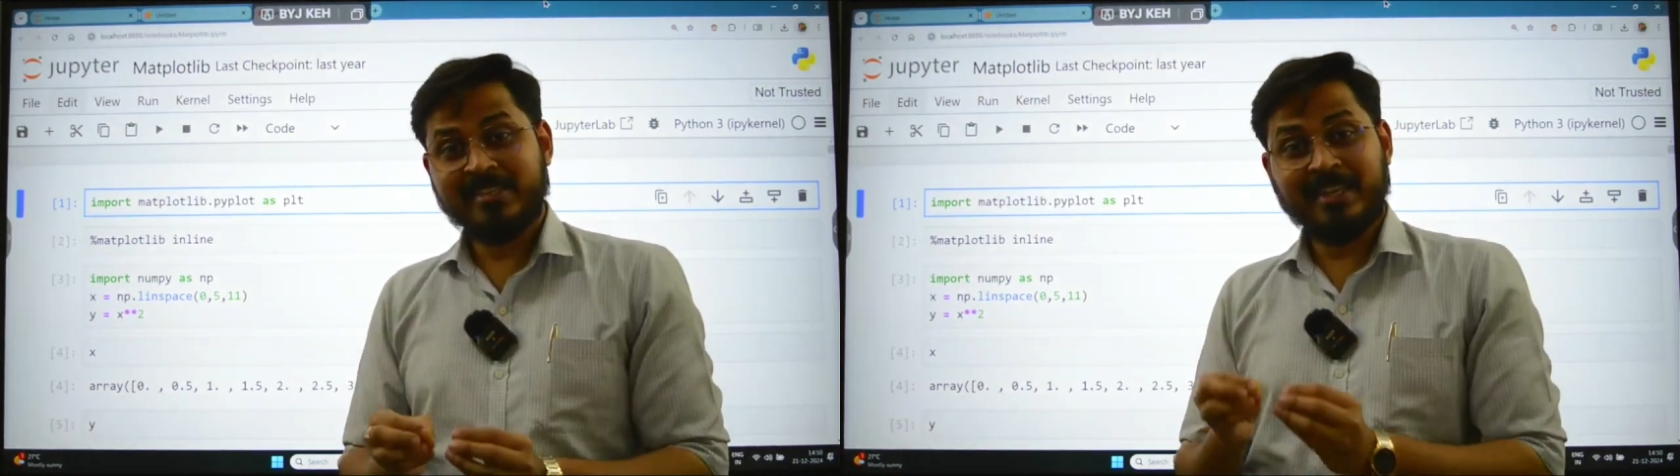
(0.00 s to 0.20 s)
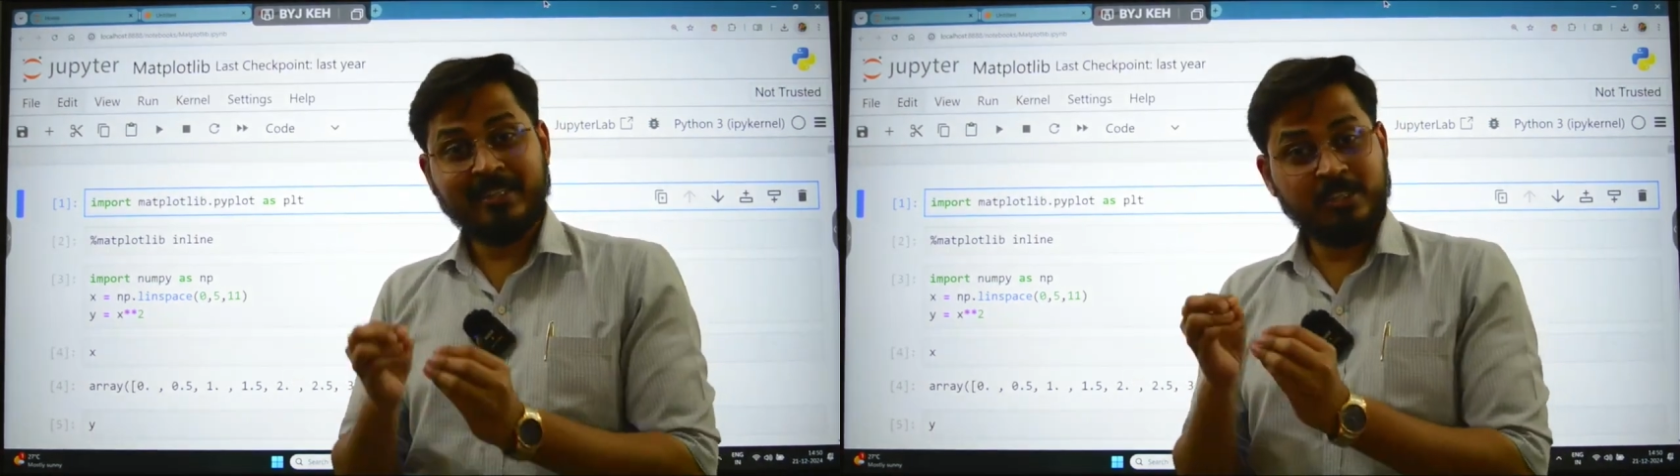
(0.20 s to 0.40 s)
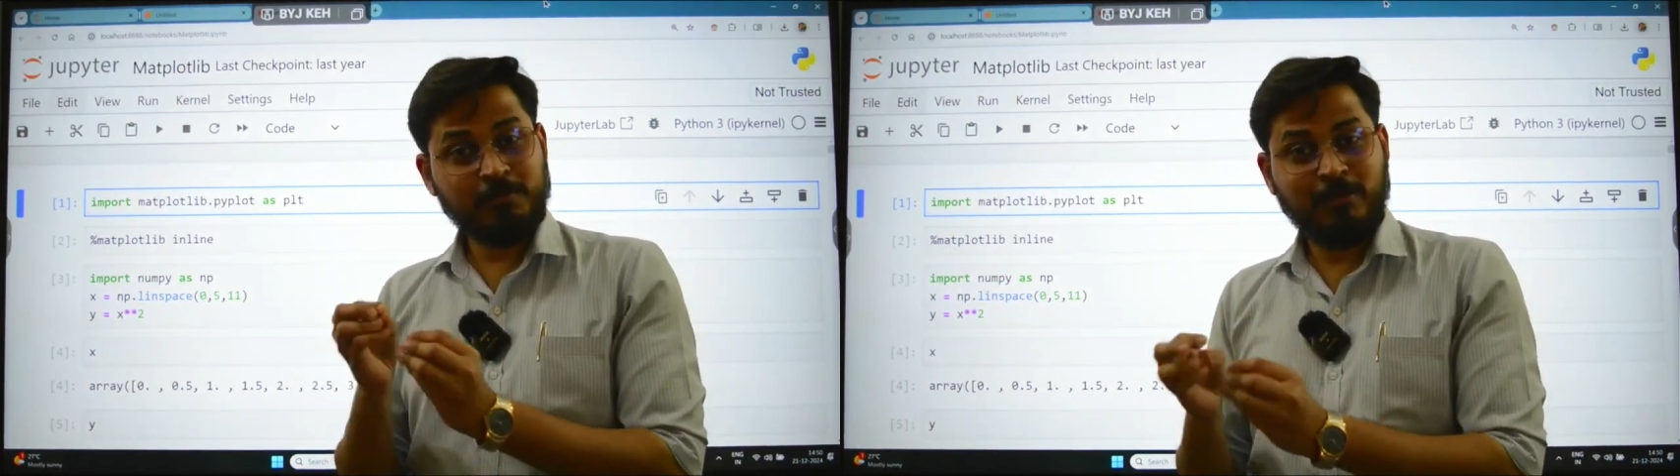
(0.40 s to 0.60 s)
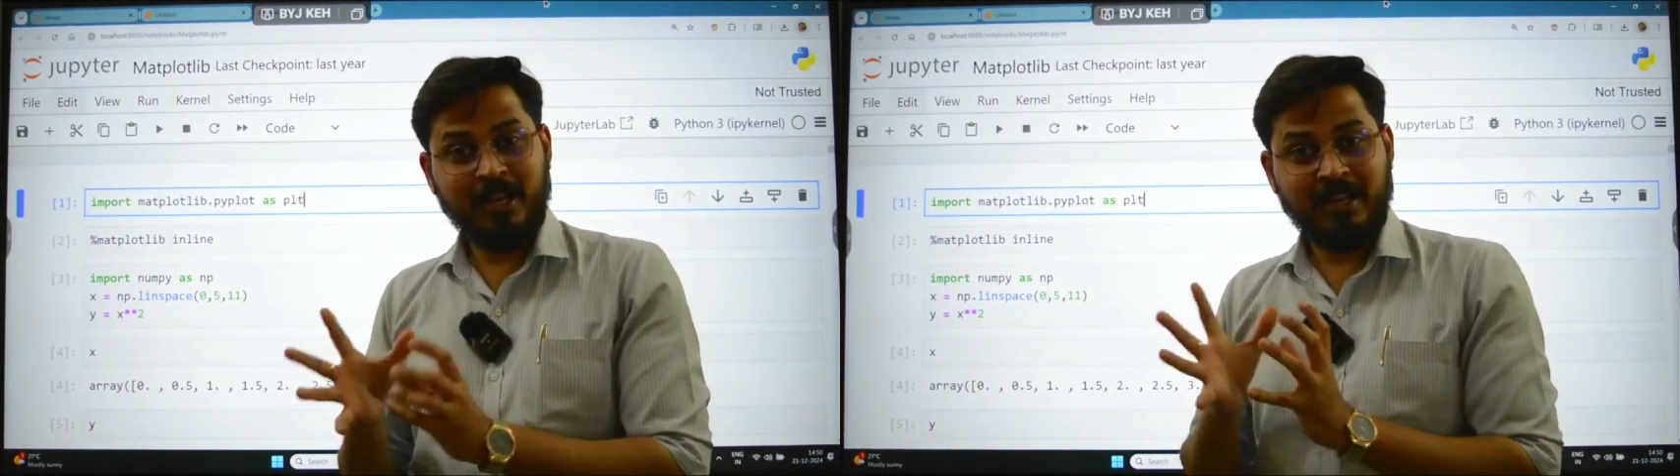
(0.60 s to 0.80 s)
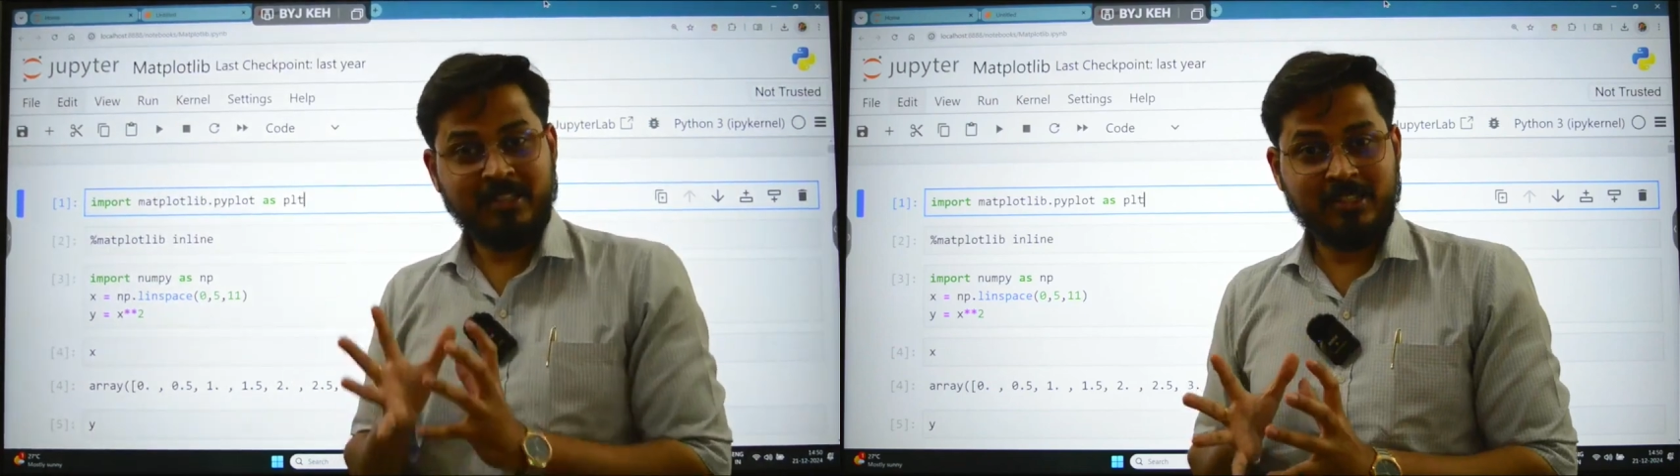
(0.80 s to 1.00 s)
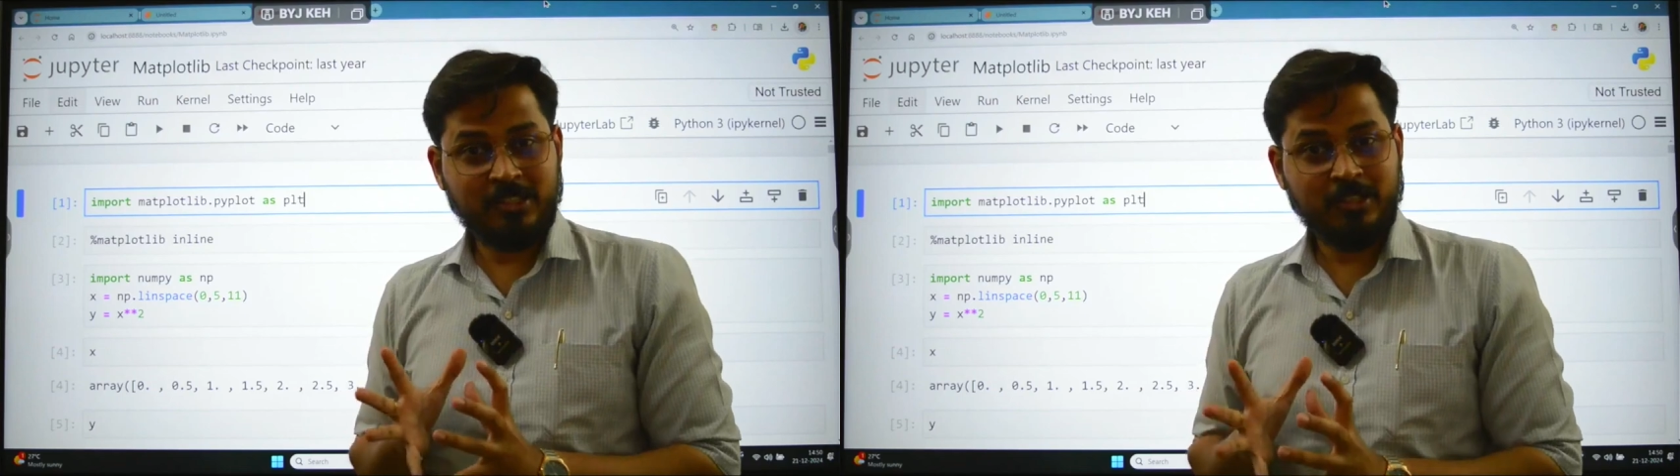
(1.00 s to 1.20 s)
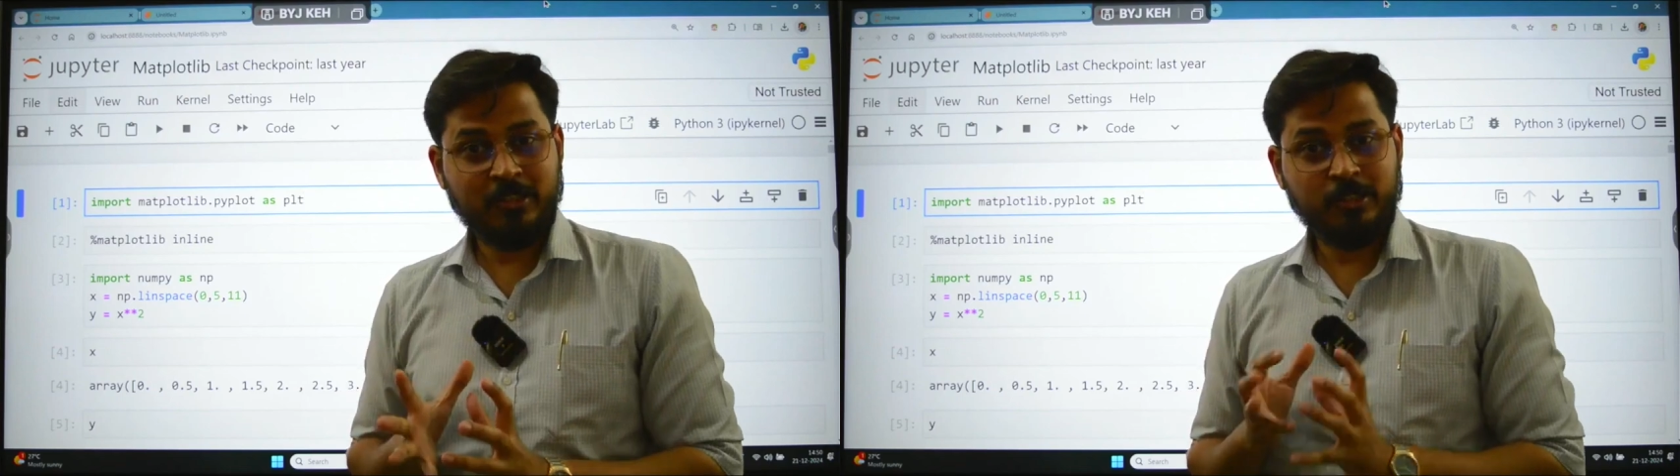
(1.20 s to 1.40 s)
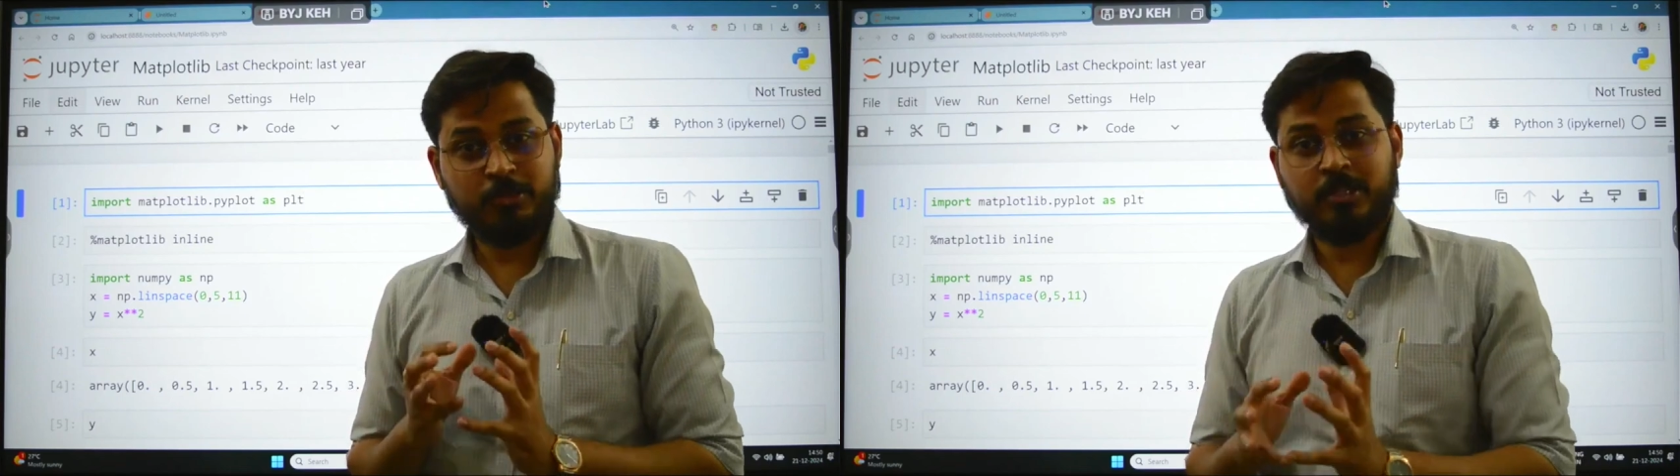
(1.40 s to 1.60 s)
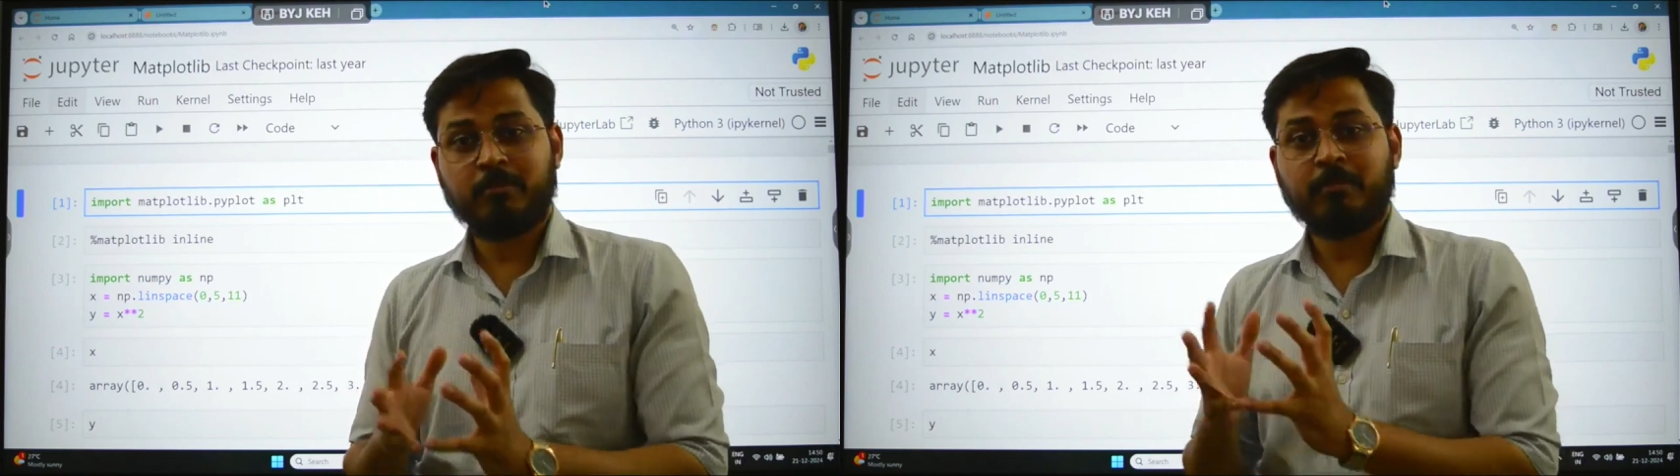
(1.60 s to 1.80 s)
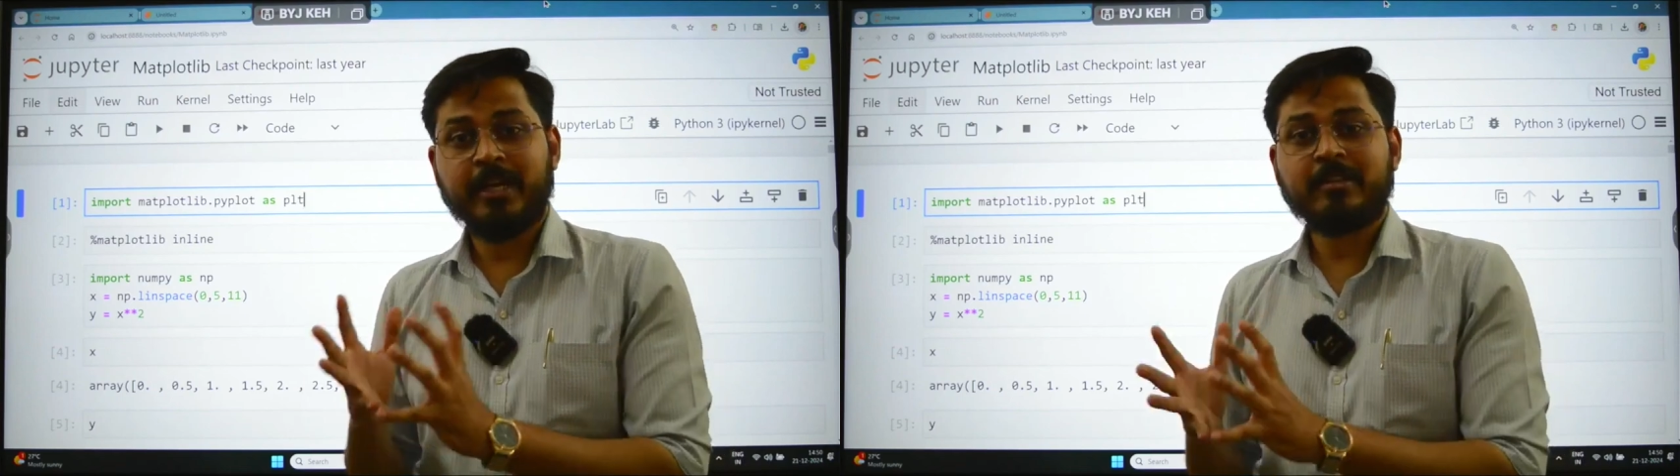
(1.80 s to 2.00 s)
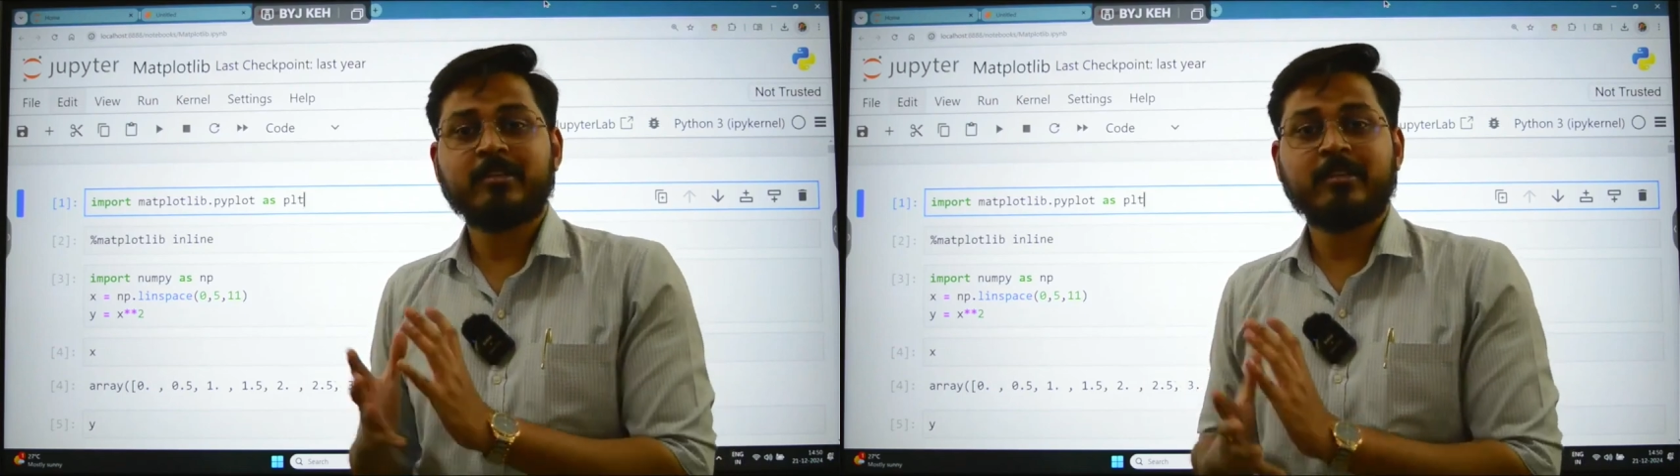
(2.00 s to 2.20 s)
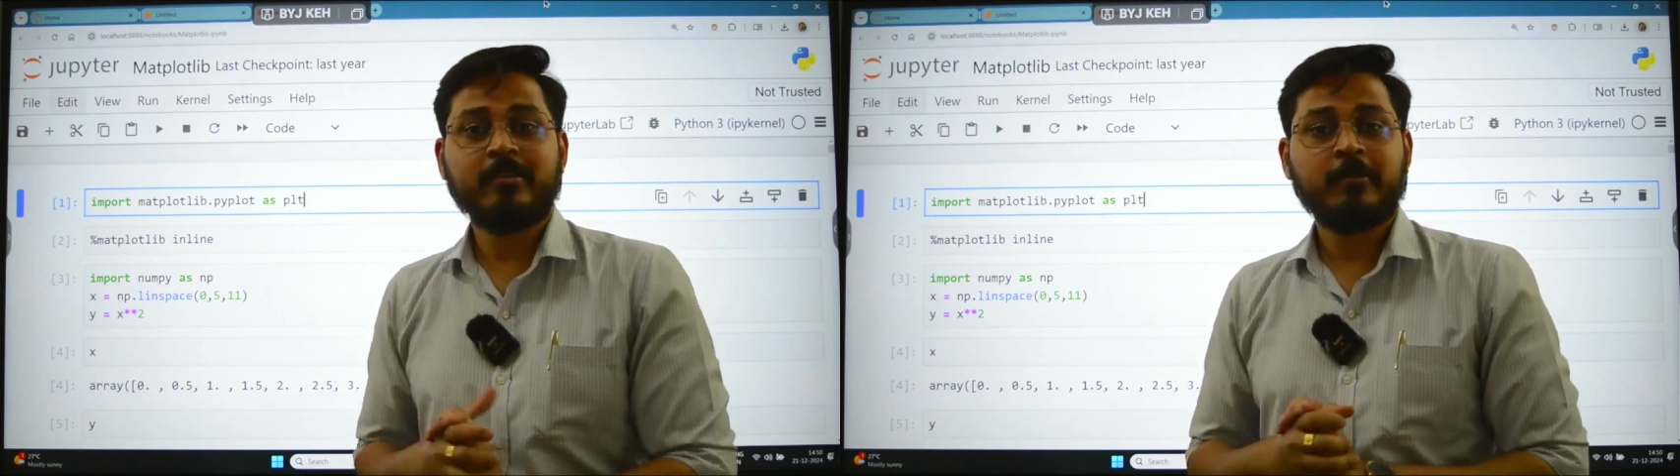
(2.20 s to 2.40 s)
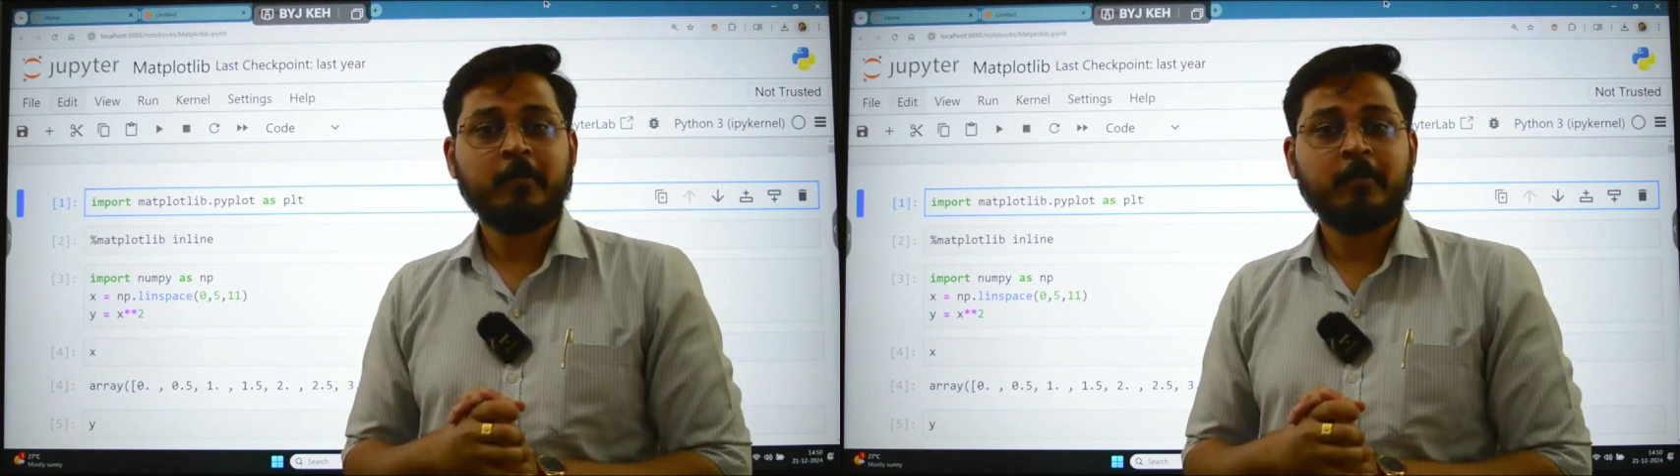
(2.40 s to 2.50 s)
science playlist using Python.